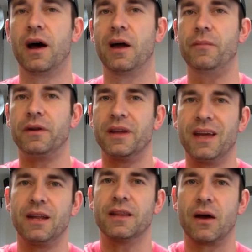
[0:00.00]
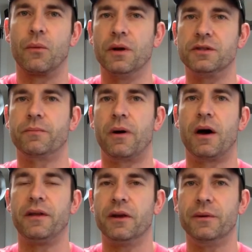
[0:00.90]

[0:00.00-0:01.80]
I've been hitting that one spot,